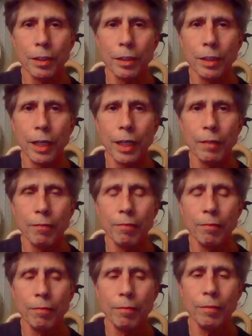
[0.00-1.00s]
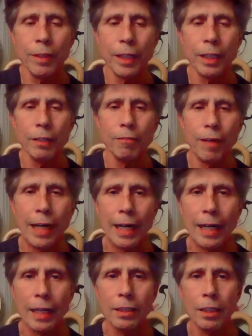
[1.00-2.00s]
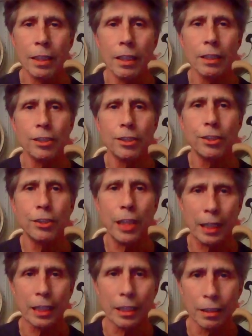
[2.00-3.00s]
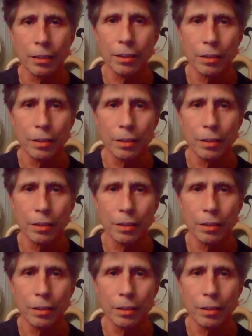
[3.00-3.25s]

they divide a second.